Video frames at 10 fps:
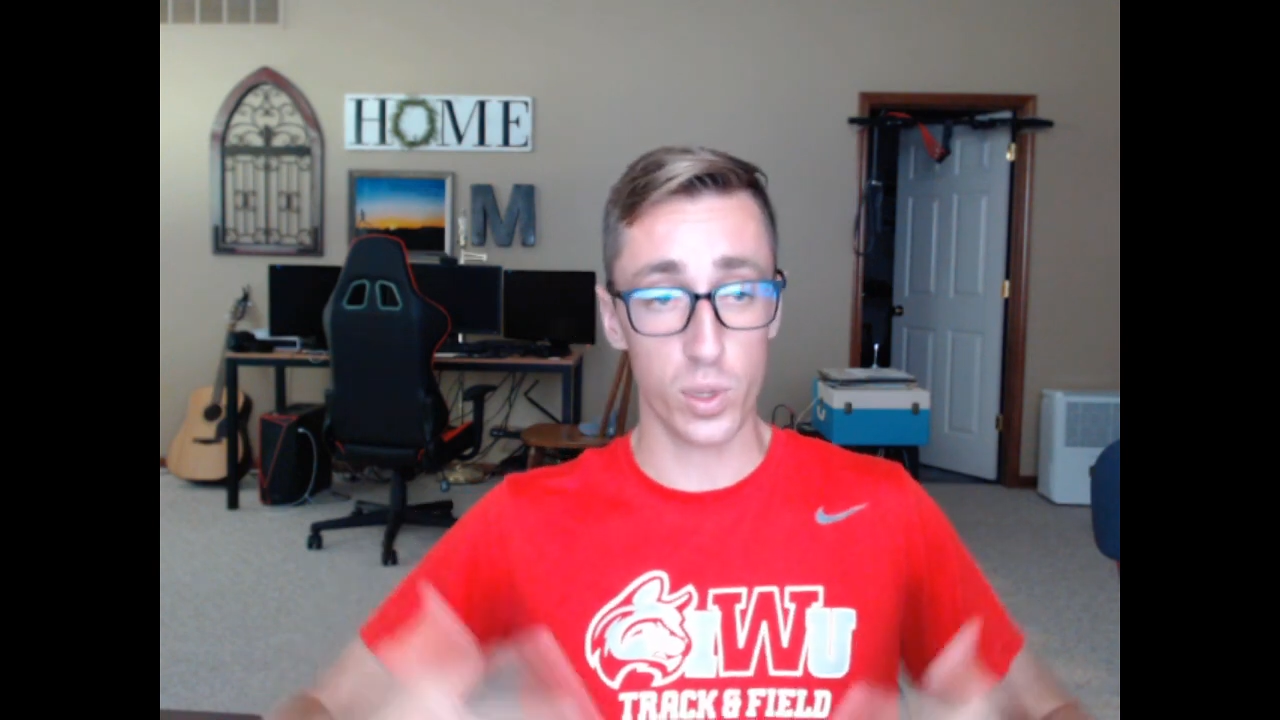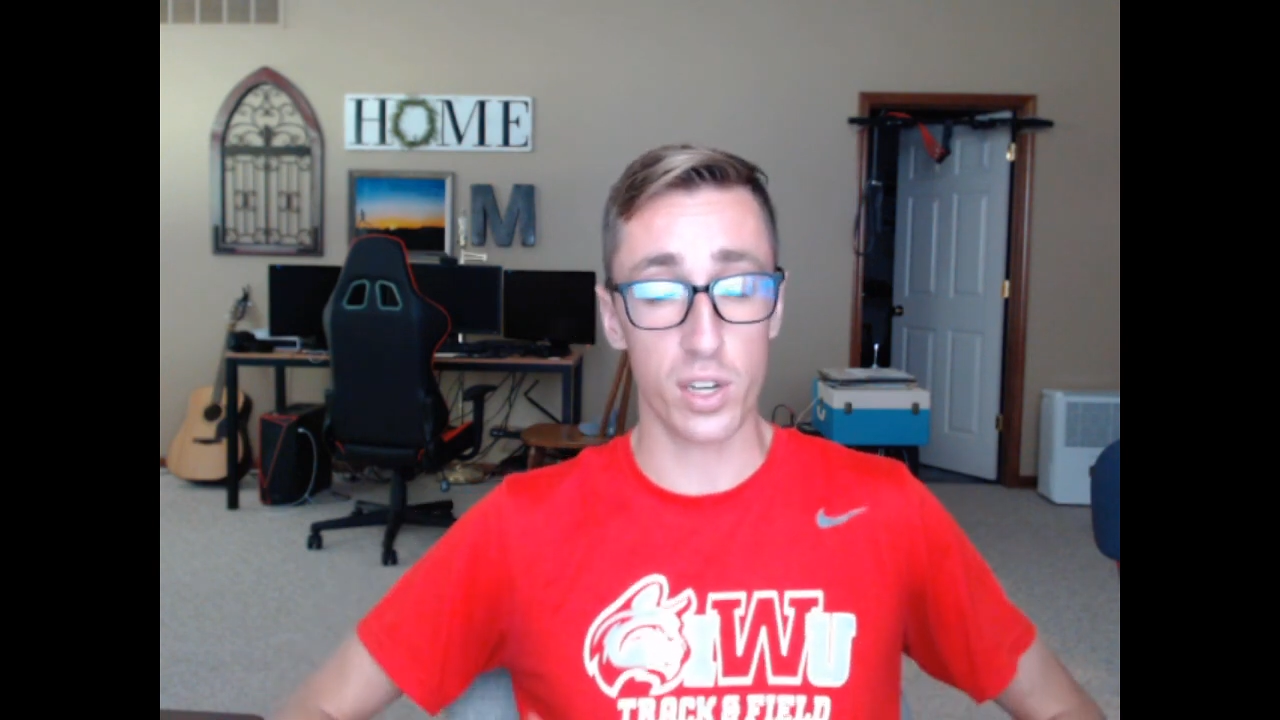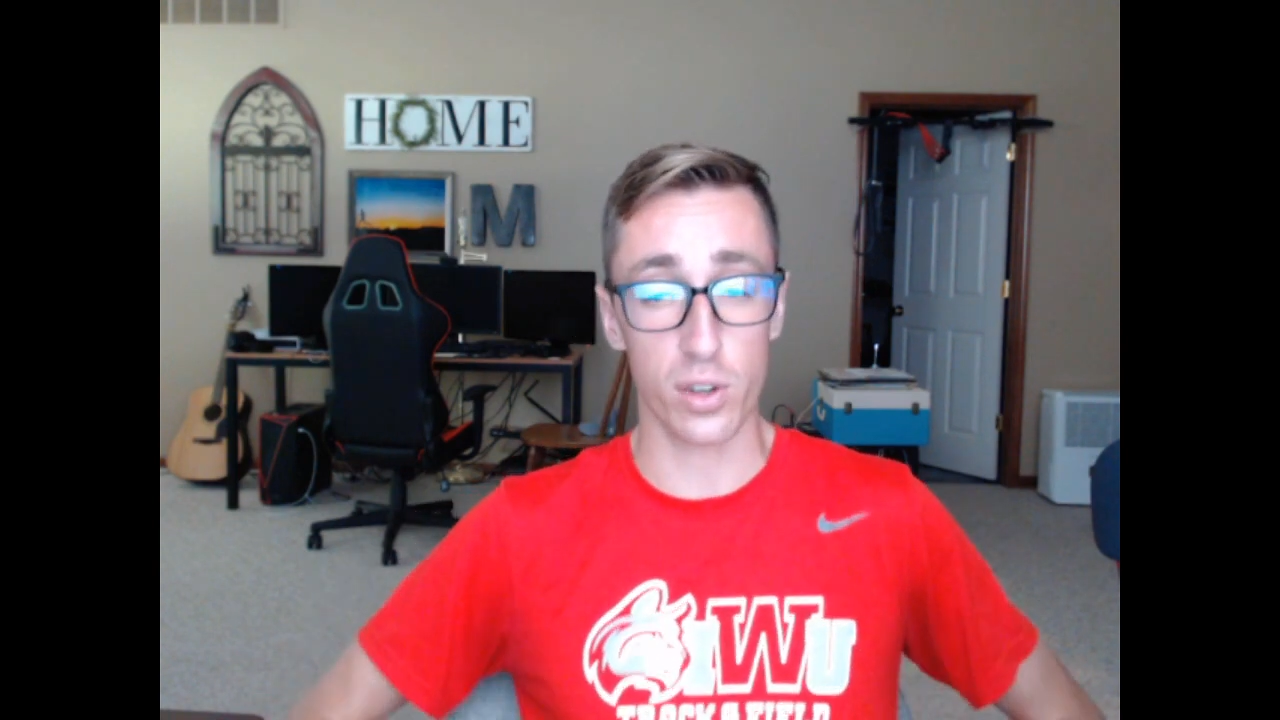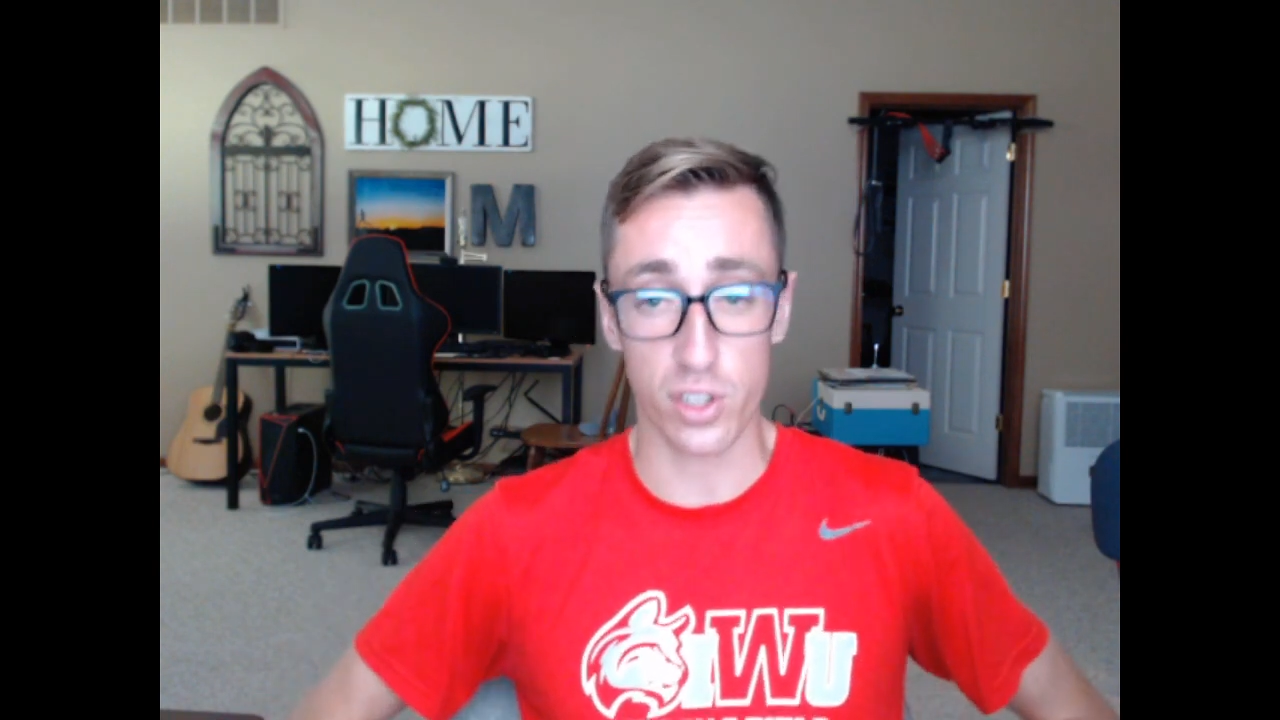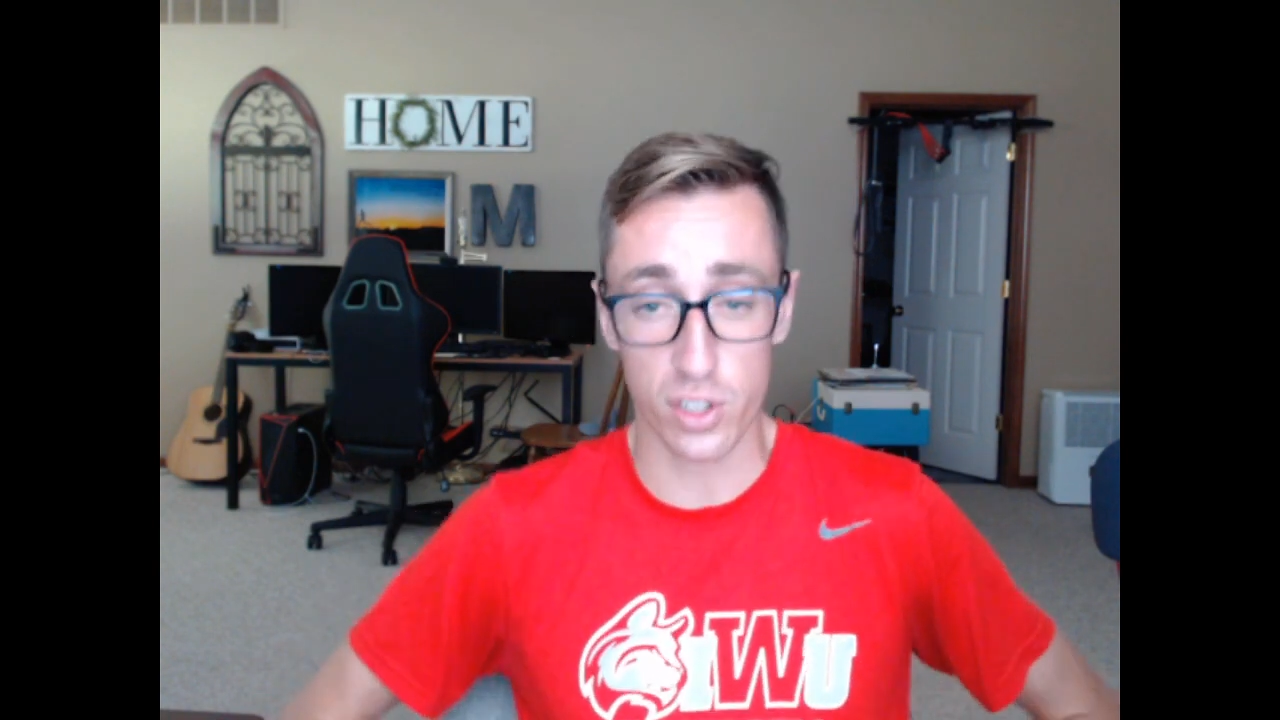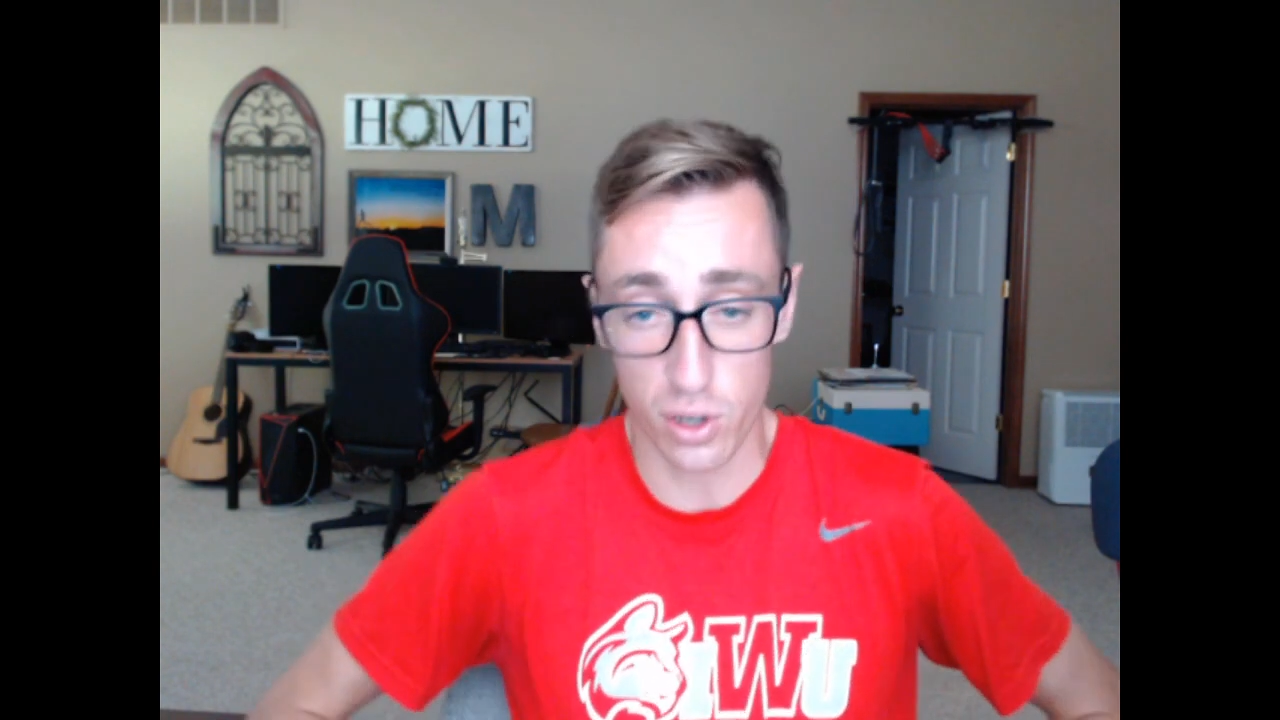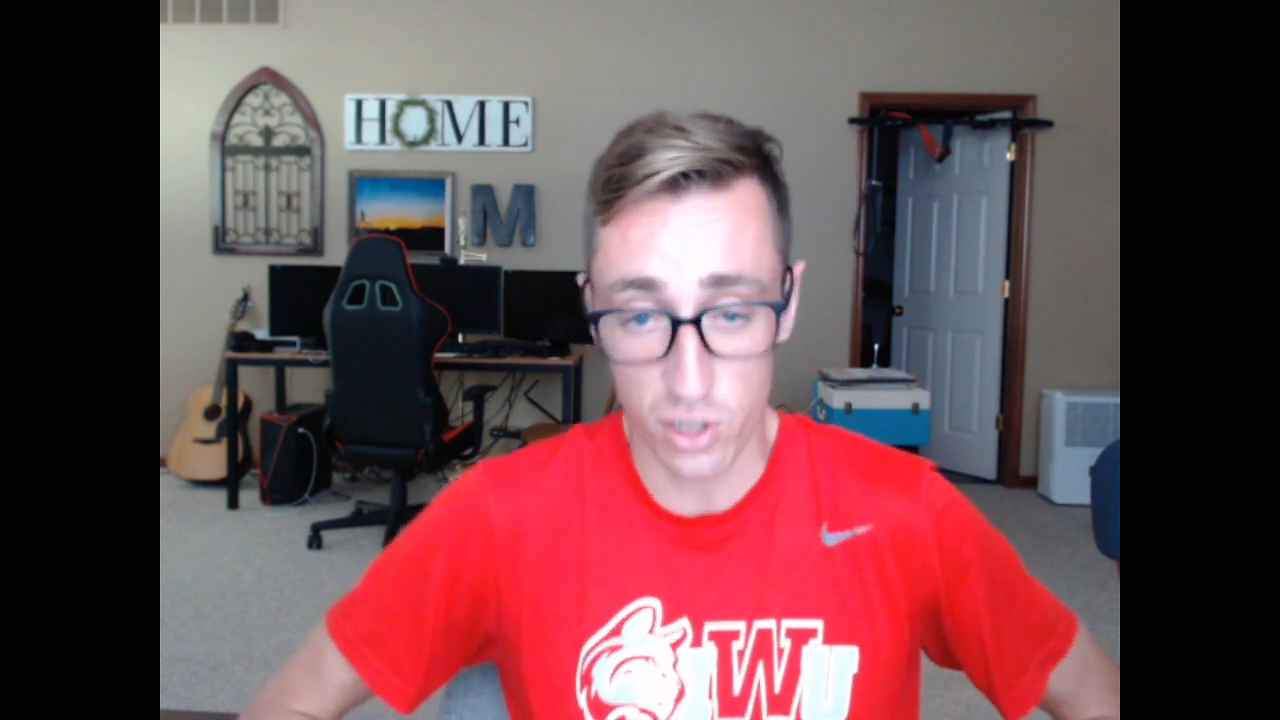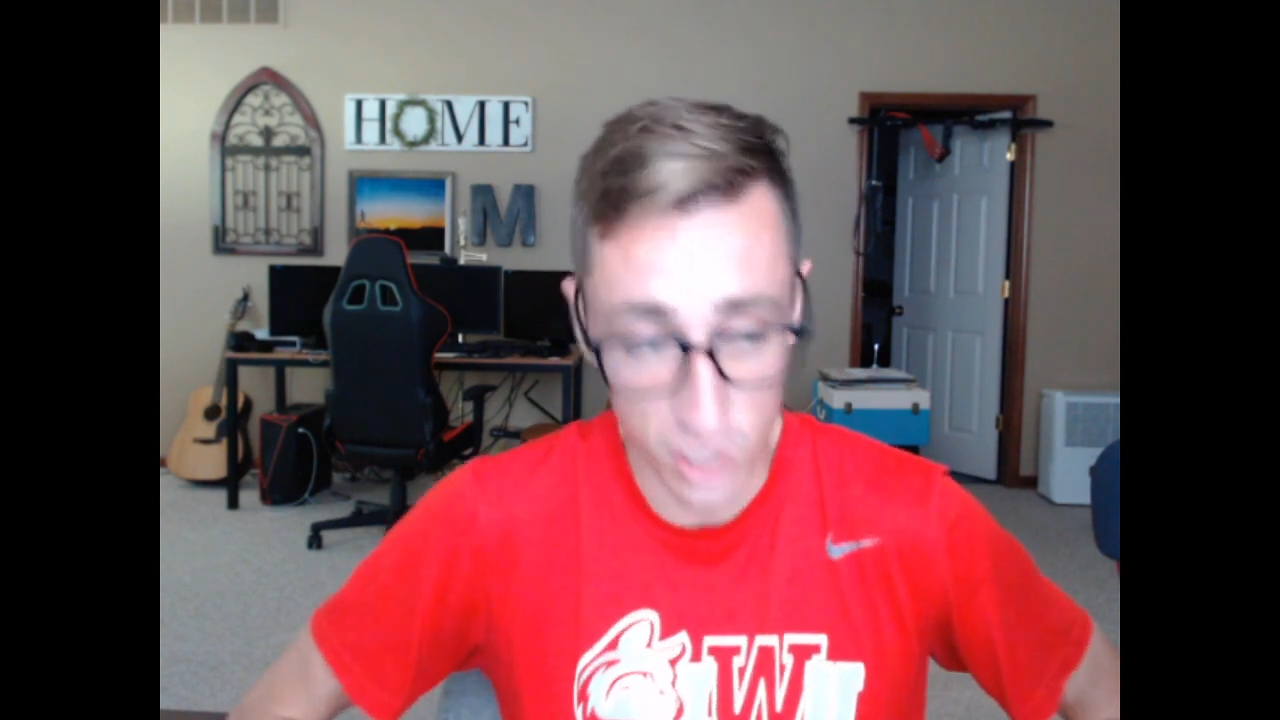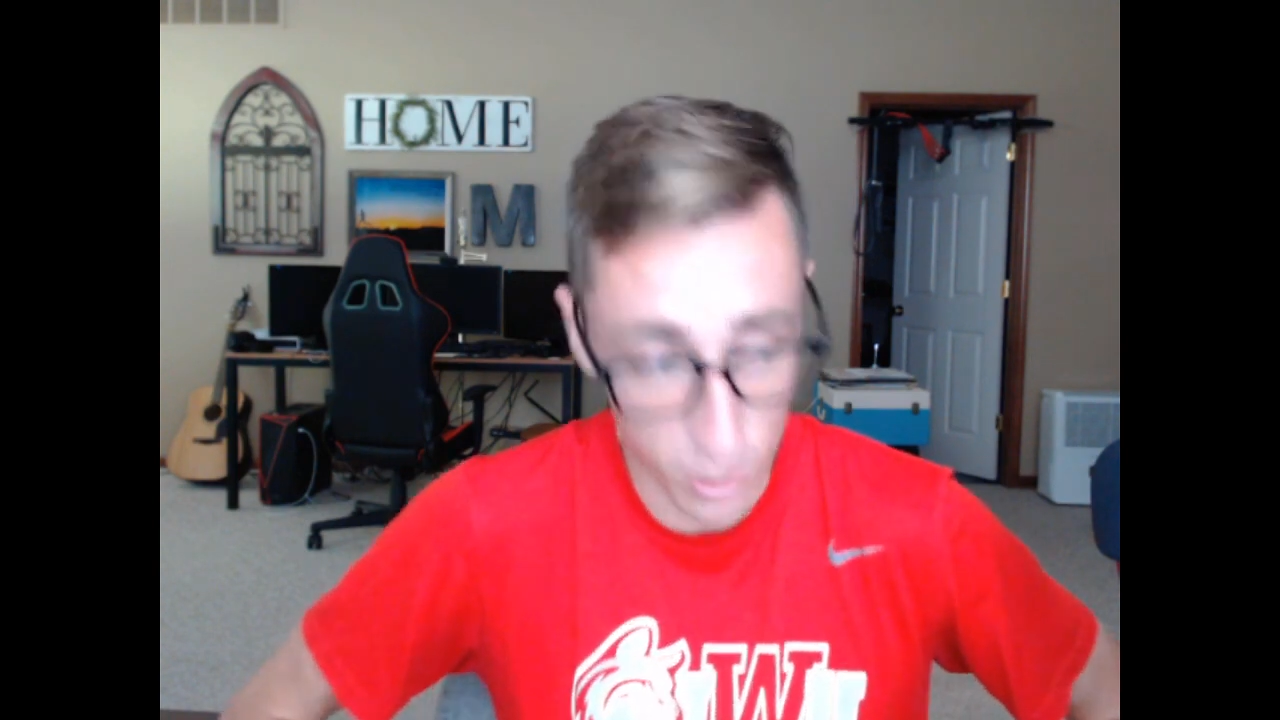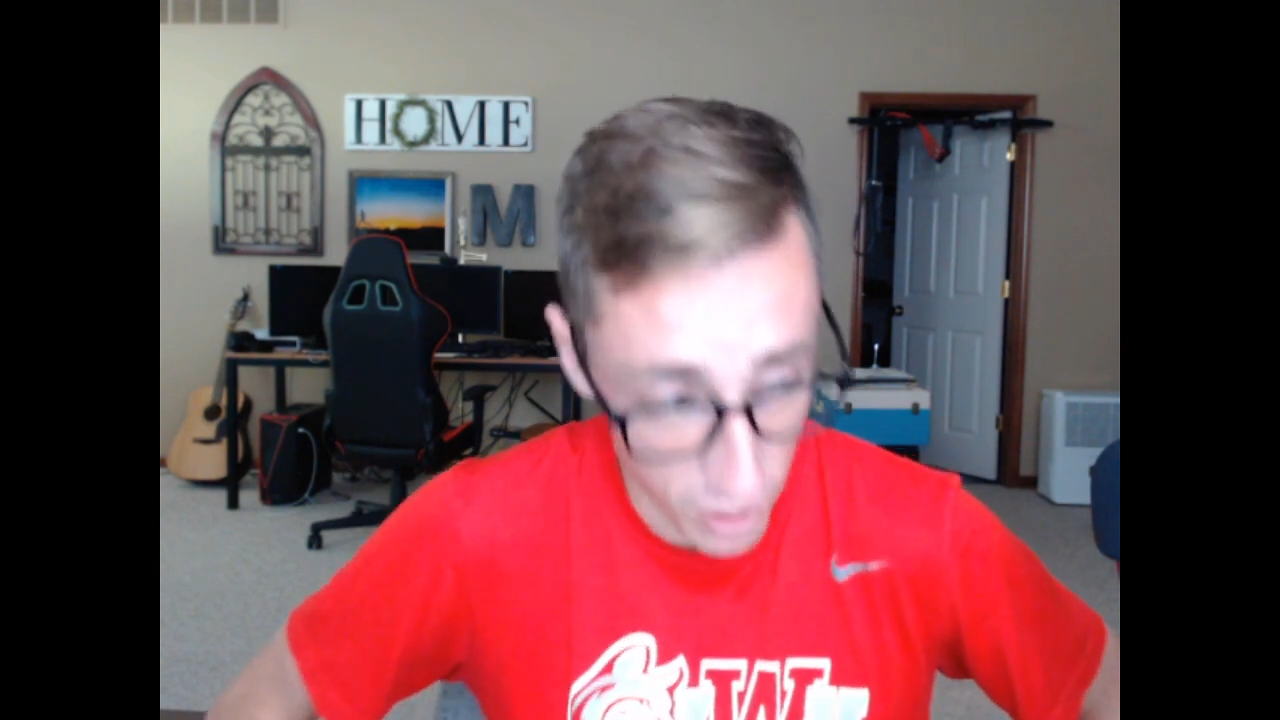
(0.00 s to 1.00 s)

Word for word: you're going to start slumping